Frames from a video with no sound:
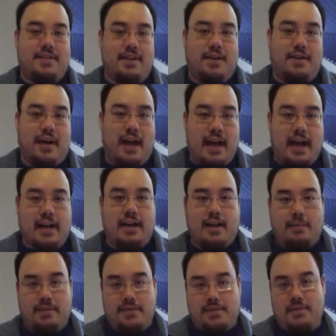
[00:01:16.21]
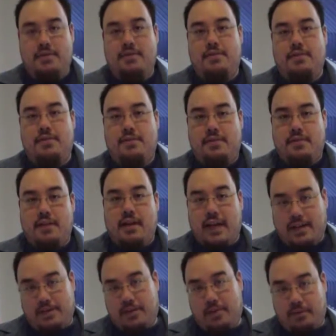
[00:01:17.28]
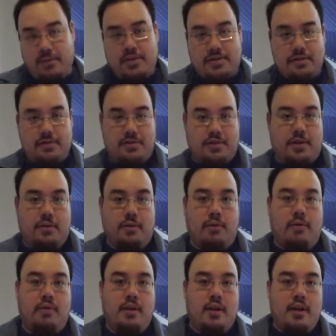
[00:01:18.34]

So I had a couple of students, actually 3 students total,